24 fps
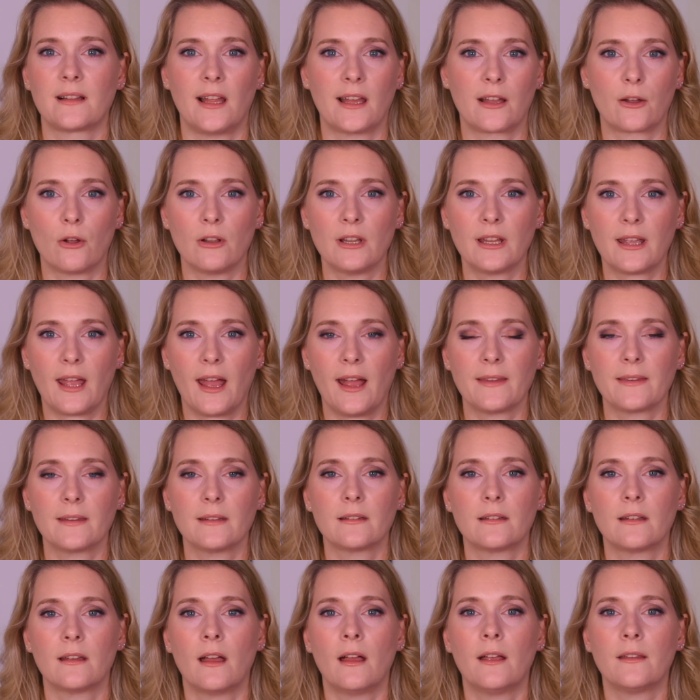glycolic acid
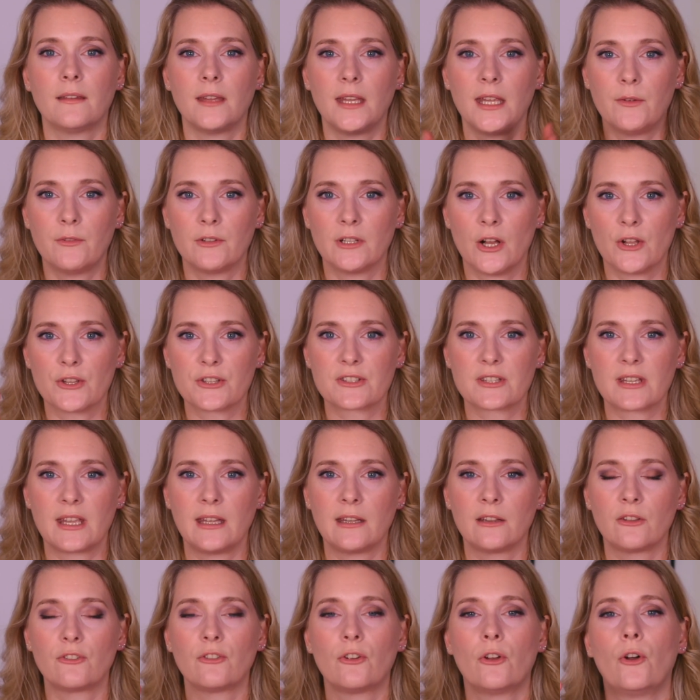does, even out
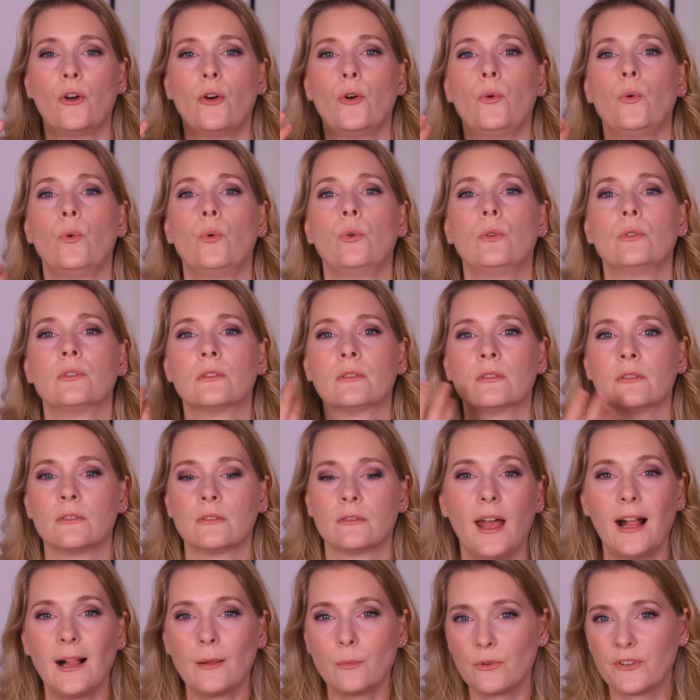skin tone,
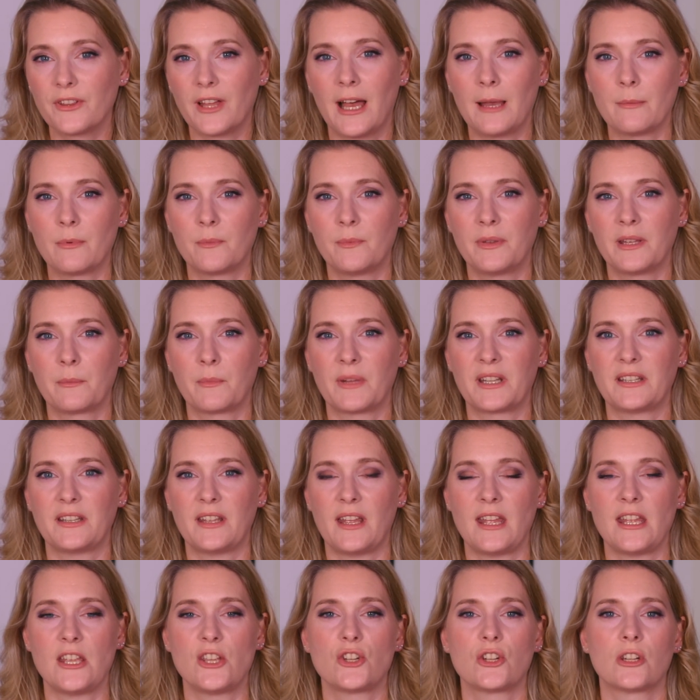help with
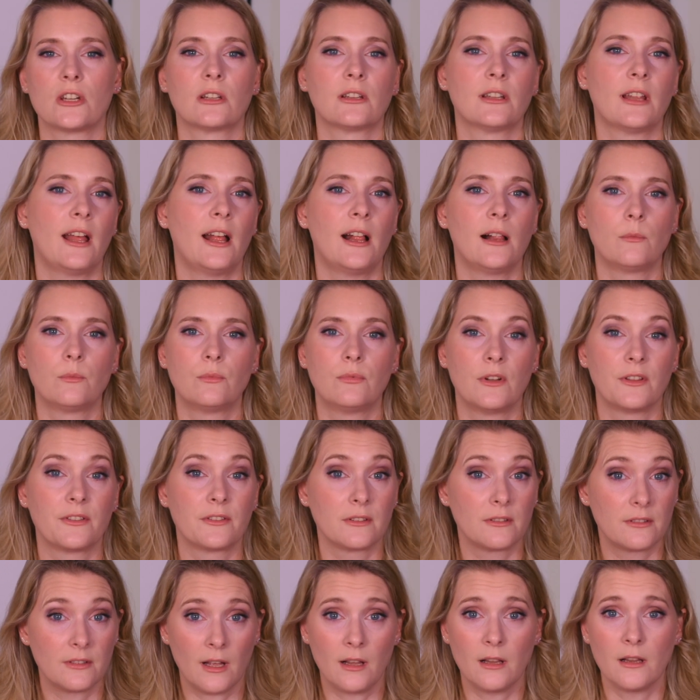hyperpigmentation, help with
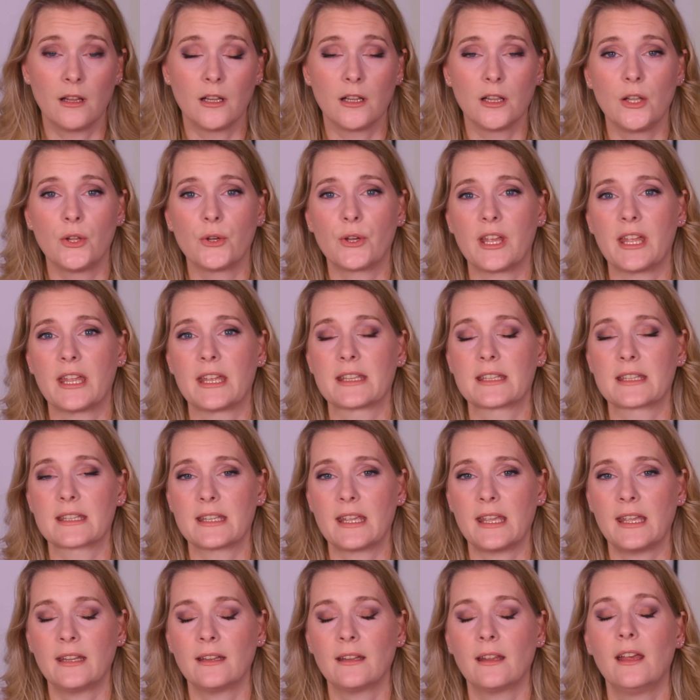dull looking
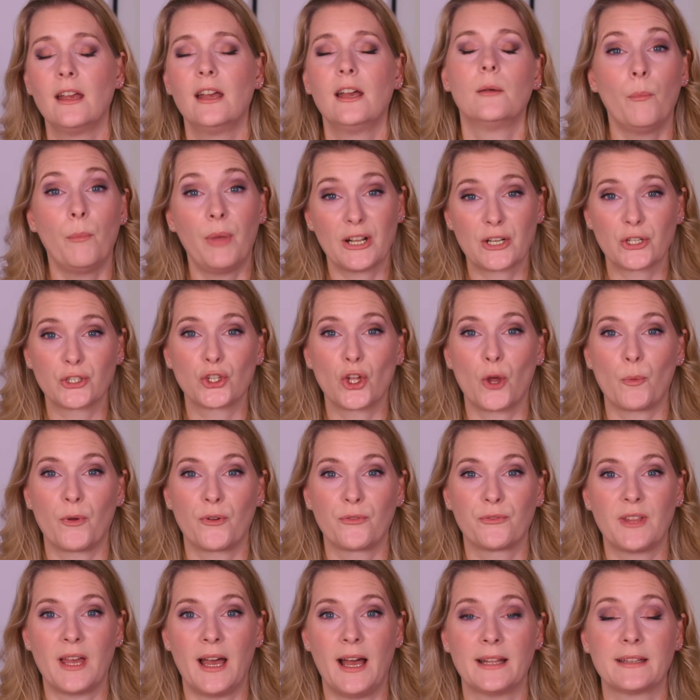skin, but on top
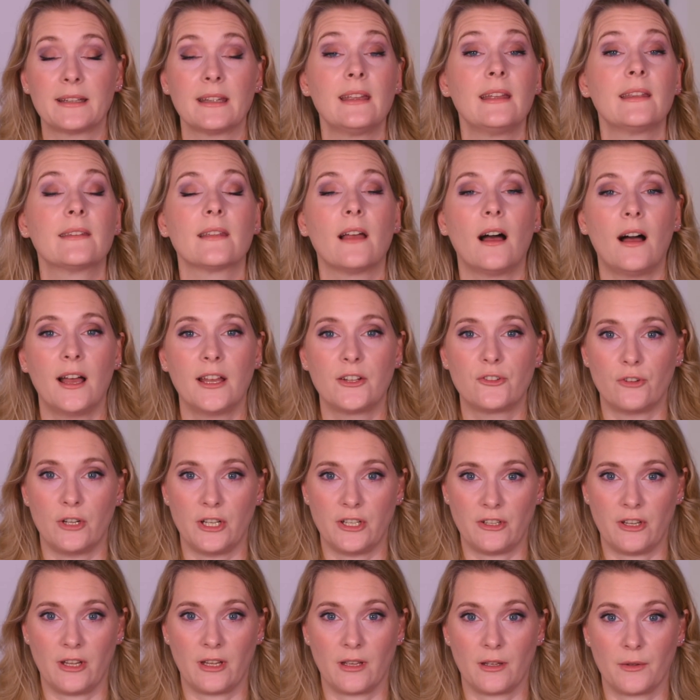of that is
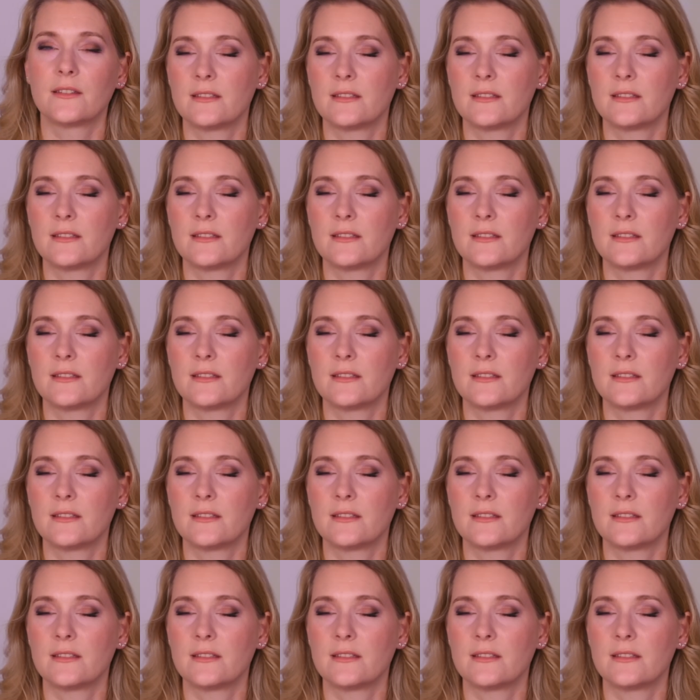hydrating.